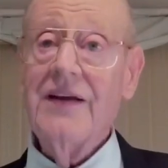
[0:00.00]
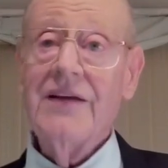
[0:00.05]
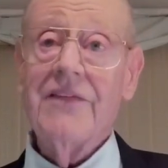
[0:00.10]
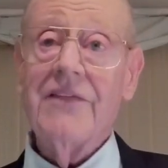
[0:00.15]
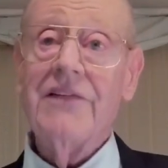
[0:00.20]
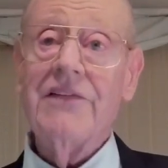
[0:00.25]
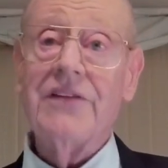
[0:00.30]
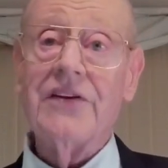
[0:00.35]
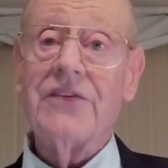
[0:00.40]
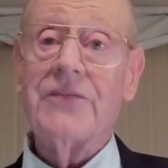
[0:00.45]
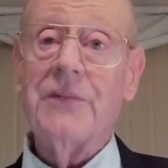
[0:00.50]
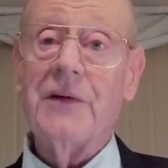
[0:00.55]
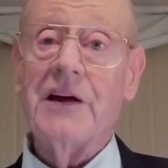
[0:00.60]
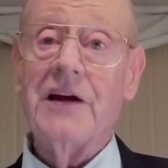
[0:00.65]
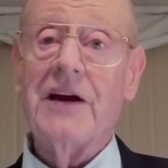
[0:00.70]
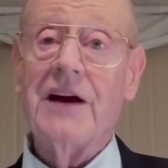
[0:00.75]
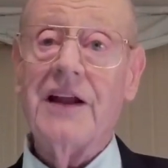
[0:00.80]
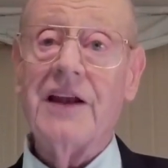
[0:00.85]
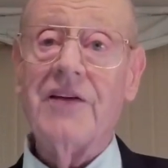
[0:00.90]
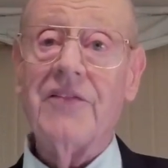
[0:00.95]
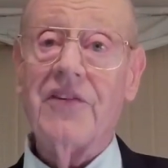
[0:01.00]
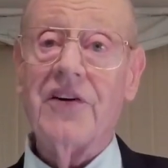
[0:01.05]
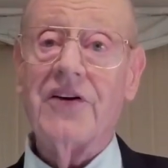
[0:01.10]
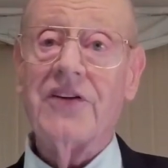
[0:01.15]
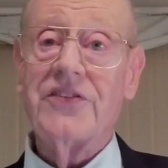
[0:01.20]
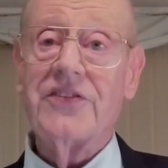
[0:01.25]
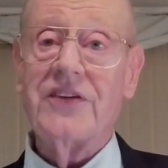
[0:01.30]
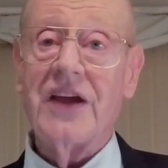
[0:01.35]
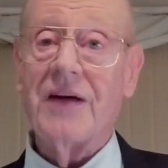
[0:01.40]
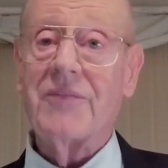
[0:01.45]
We've just begun in
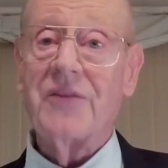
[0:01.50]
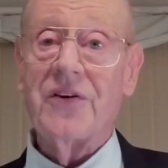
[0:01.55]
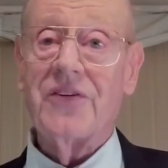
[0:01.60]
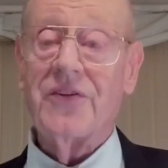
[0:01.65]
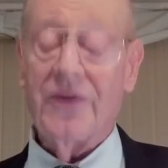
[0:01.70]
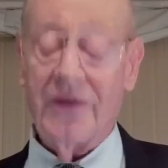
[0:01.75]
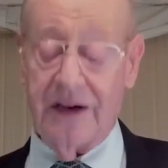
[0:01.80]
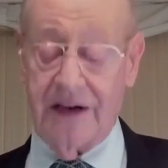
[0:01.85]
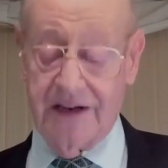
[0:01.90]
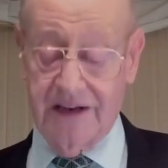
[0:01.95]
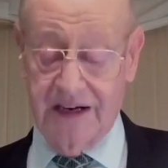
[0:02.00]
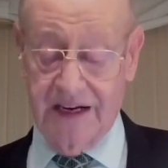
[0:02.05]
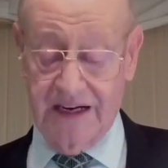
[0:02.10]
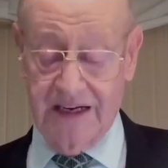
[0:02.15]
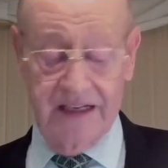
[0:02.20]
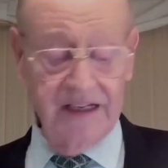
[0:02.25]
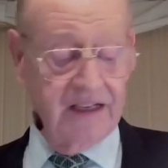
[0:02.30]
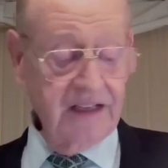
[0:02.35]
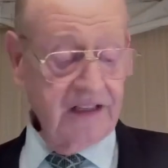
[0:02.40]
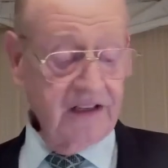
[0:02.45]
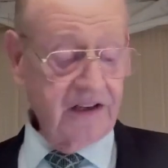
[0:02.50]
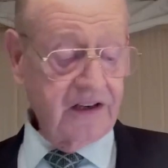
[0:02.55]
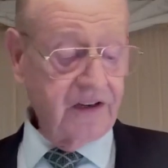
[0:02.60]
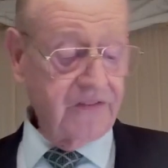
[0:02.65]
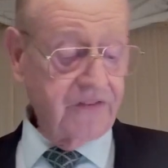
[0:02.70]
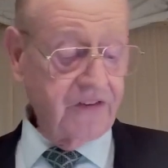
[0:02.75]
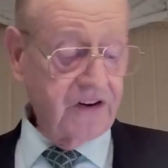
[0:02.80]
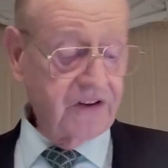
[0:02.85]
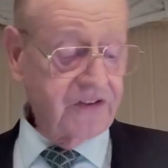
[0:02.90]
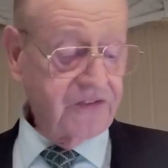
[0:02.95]
verse chapter 29. Look at
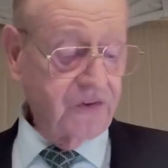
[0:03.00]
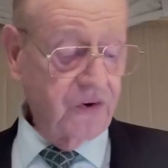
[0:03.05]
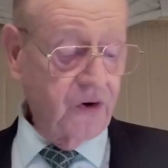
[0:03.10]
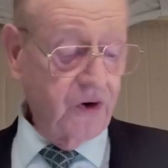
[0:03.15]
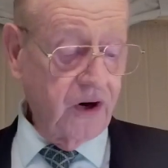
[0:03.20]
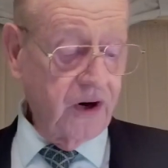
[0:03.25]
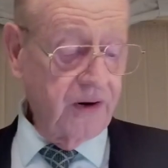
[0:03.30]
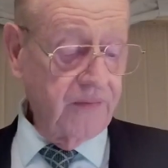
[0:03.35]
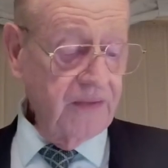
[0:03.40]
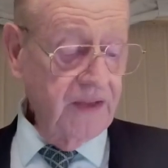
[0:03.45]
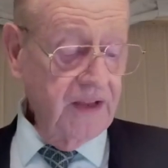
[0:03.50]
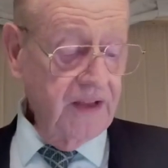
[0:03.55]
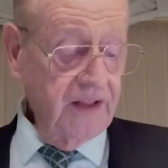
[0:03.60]
verse 4.